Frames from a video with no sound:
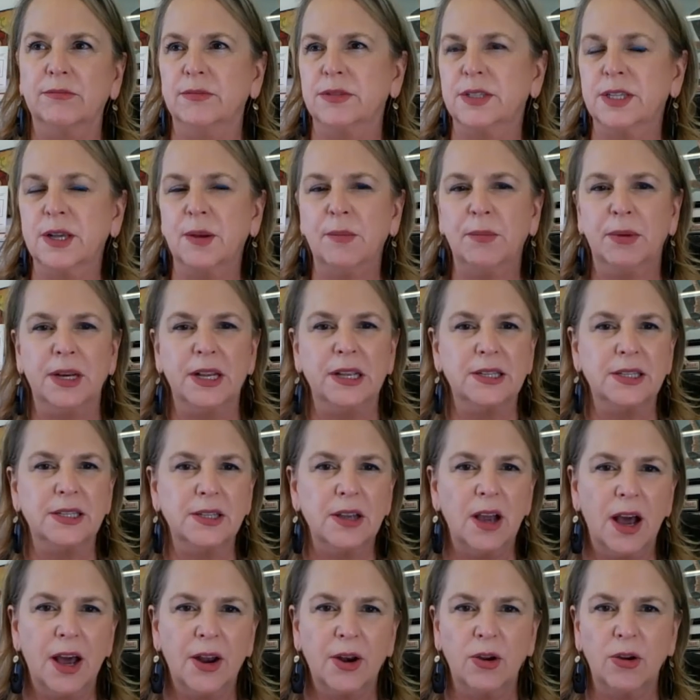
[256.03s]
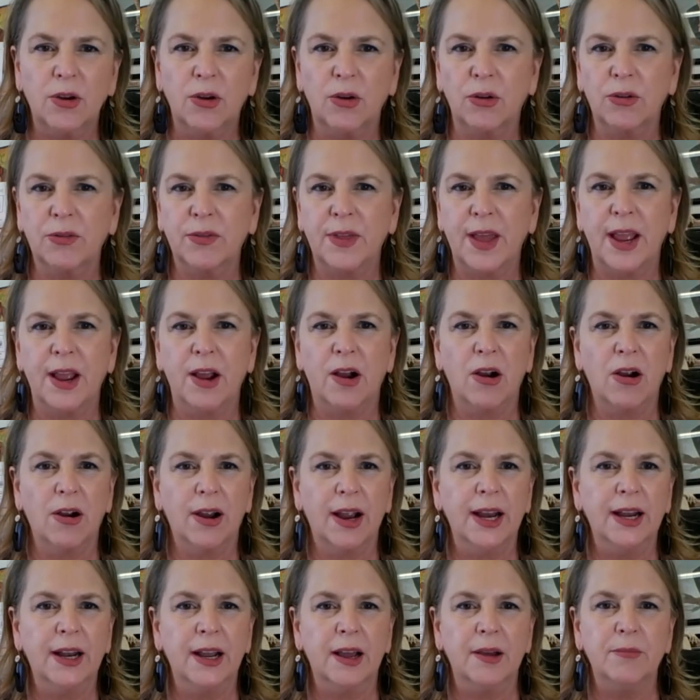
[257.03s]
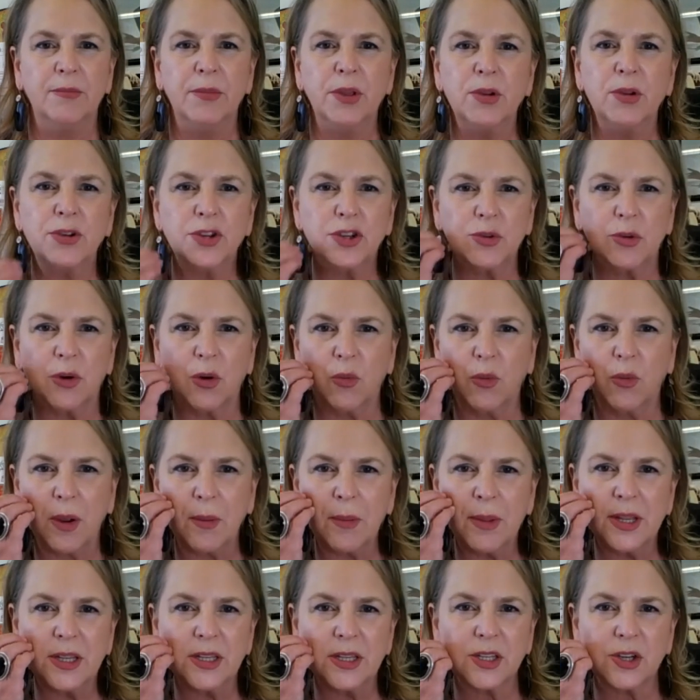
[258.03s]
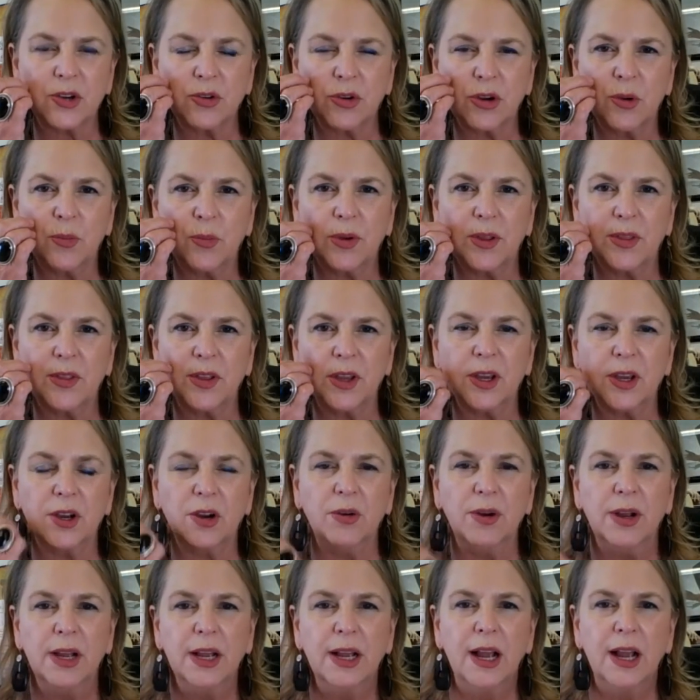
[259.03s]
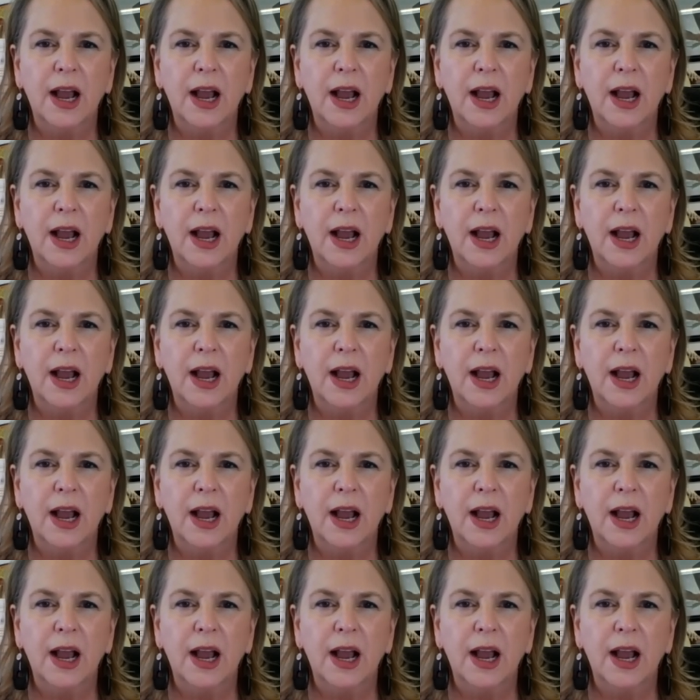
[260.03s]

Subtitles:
somebody's daughter or they are in a mutual women's group with you.